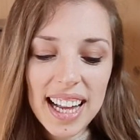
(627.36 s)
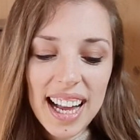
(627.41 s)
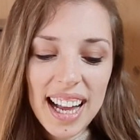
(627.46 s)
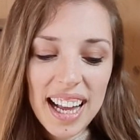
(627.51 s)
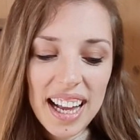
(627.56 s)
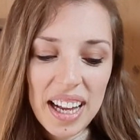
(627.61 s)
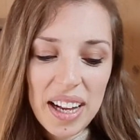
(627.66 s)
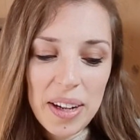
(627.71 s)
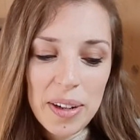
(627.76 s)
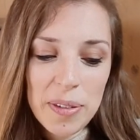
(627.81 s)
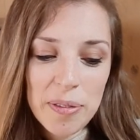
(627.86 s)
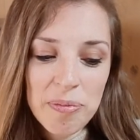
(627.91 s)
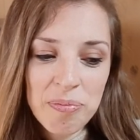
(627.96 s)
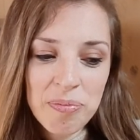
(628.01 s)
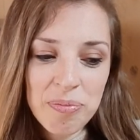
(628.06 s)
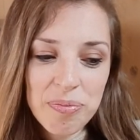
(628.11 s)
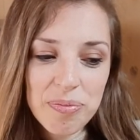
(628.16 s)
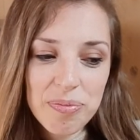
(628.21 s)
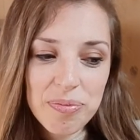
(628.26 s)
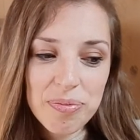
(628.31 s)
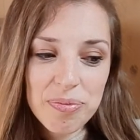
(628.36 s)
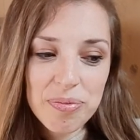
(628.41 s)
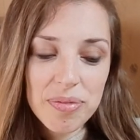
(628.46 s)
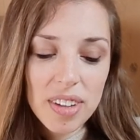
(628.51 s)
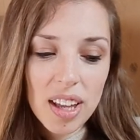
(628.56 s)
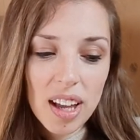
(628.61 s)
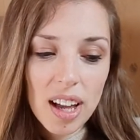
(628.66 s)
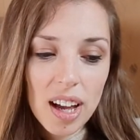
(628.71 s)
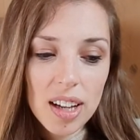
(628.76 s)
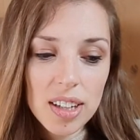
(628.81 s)

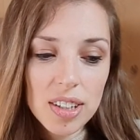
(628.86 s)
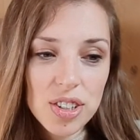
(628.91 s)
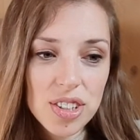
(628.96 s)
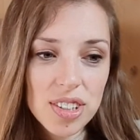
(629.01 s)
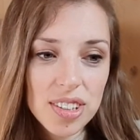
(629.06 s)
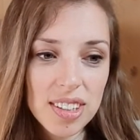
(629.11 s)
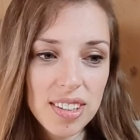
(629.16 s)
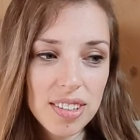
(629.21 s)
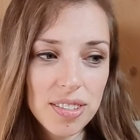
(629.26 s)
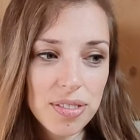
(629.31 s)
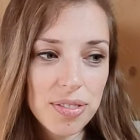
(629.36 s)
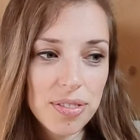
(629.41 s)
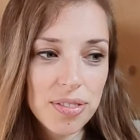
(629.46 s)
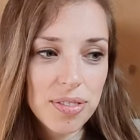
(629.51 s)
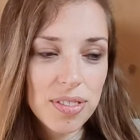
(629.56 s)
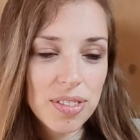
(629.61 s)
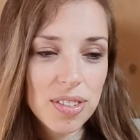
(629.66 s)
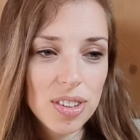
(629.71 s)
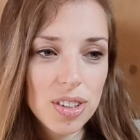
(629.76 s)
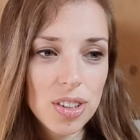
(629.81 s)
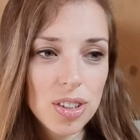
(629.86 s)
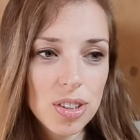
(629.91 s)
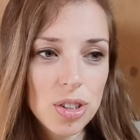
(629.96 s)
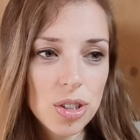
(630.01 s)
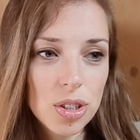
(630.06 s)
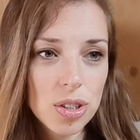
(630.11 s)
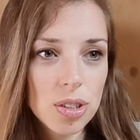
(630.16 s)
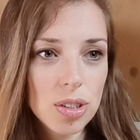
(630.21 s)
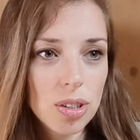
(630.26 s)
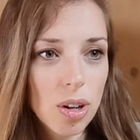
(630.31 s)
I should have
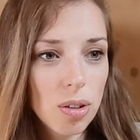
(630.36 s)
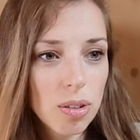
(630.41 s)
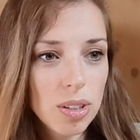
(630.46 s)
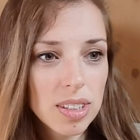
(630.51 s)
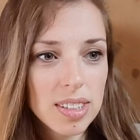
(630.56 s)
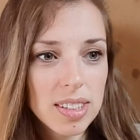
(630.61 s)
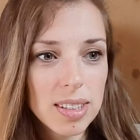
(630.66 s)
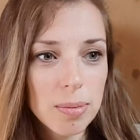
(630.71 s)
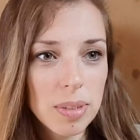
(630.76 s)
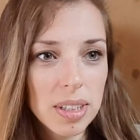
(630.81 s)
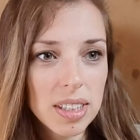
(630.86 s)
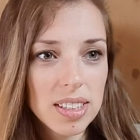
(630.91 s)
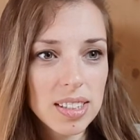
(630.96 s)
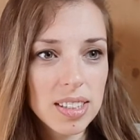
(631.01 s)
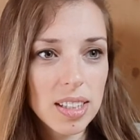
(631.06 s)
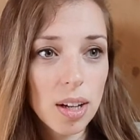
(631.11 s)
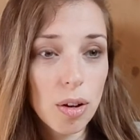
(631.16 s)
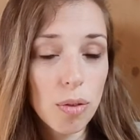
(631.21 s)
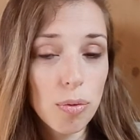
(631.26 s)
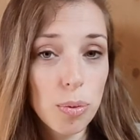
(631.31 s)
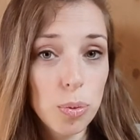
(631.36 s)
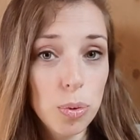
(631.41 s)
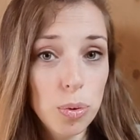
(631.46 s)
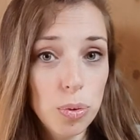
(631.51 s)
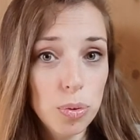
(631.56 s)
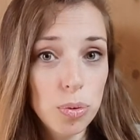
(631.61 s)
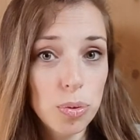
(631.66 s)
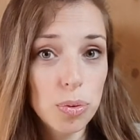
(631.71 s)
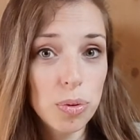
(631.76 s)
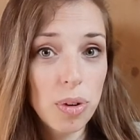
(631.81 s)
just noticed in myself,
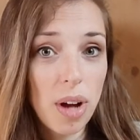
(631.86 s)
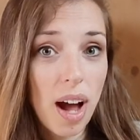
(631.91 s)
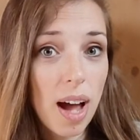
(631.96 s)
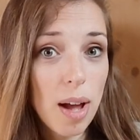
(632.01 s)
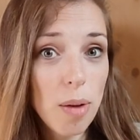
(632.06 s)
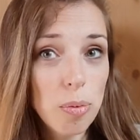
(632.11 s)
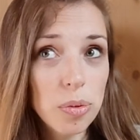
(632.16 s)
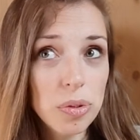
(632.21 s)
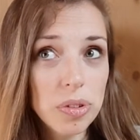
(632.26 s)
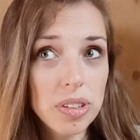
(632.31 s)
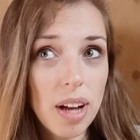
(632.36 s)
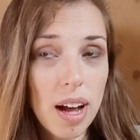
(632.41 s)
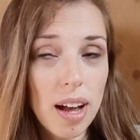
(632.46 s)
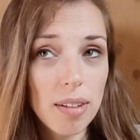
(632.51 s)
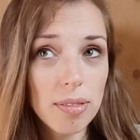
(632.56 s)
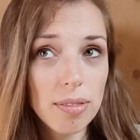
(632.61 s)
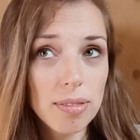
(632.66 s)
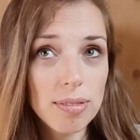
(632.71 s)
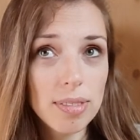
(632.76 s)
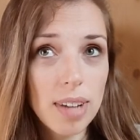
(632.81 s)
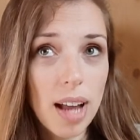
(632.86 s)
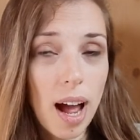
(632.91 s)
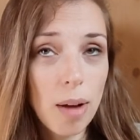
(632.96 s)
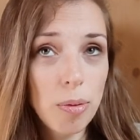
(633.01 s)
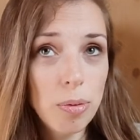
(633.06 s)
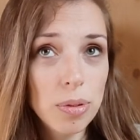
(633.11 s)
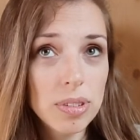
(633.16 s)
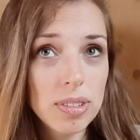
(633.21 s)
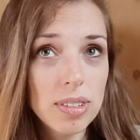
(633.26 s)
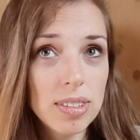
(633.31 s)
oof, I would not
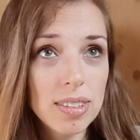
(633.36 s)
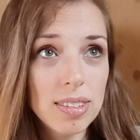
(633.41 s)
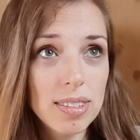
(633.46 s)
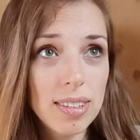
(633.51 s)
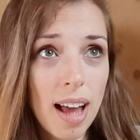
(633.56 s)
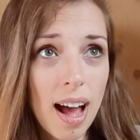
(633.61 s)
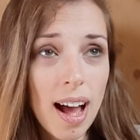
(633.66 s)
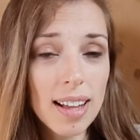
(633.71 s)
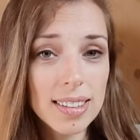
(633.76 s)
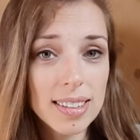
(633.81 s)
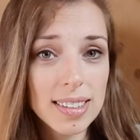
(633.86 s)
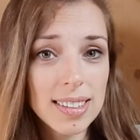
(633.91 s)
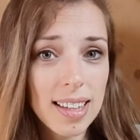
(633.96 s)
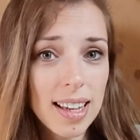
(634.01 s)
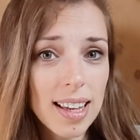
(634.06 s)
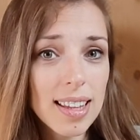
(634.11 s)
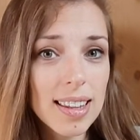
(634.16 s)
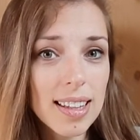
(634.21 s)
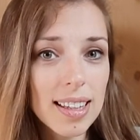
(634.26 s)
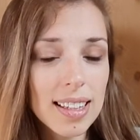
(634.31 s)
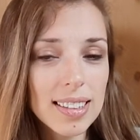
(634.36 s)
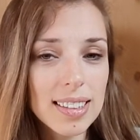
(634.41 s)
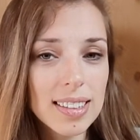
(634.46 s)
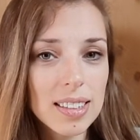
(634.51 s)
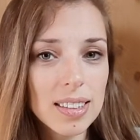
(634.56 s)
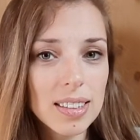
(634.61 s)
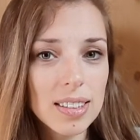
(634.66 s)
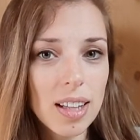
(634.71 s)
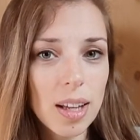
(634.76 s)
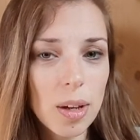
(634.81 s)
say
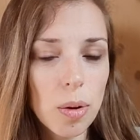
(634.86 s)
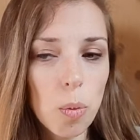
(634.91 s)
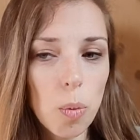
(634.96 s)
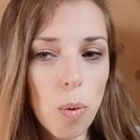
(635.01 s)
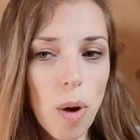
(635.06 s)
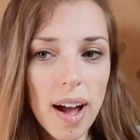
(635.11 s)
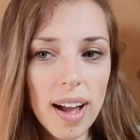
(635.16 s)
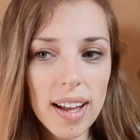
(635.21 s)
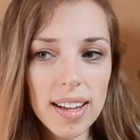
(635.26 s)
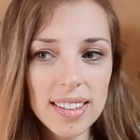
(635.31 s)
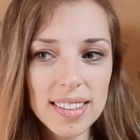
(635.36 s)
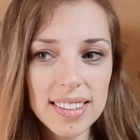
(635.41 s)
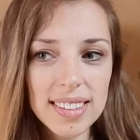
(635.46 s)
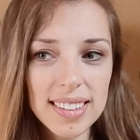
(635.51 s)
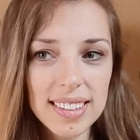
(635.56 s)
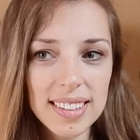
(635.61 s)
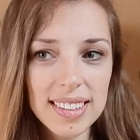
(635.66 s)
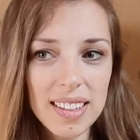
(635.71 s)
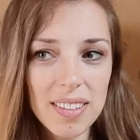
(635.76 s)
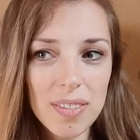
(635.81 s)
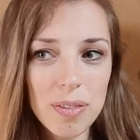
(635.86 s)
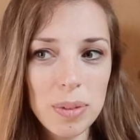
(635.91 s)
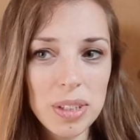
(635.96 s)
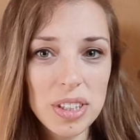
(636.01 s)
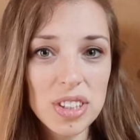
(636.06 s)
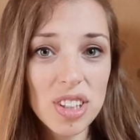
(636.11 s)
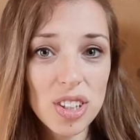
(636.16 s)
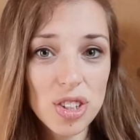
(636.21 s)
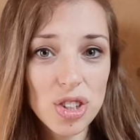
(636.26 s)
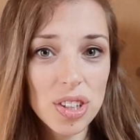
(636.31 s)
this. Like, why does this give me
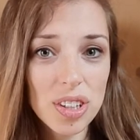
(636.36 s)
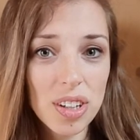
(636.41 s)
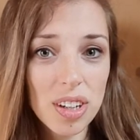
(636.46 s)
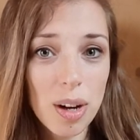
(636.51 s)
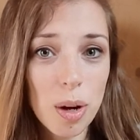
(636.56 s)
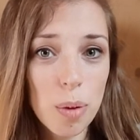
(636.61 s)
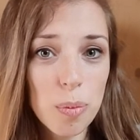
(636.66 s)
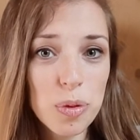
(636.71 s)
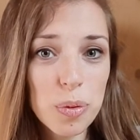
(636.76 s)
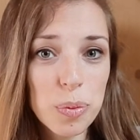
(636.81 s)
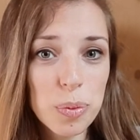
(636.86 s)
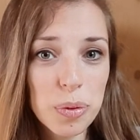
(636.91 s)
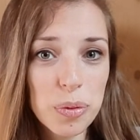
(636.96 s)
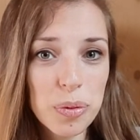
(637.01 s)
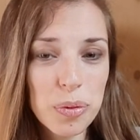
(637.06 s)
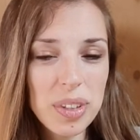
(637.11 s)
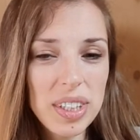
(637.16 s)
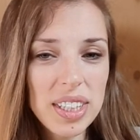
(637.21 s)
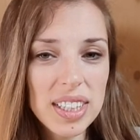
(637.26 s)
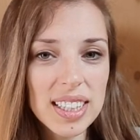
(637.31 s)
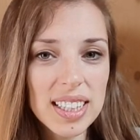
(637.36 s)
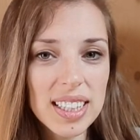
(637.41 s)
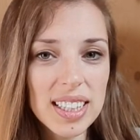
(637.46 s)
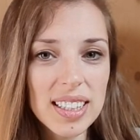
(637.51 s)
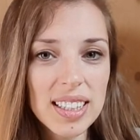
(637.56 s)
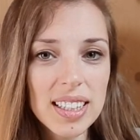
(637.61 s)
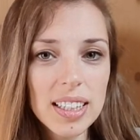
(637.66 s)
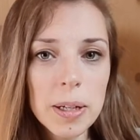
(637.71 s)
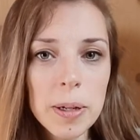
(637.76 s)
such an uncomfortable feeling?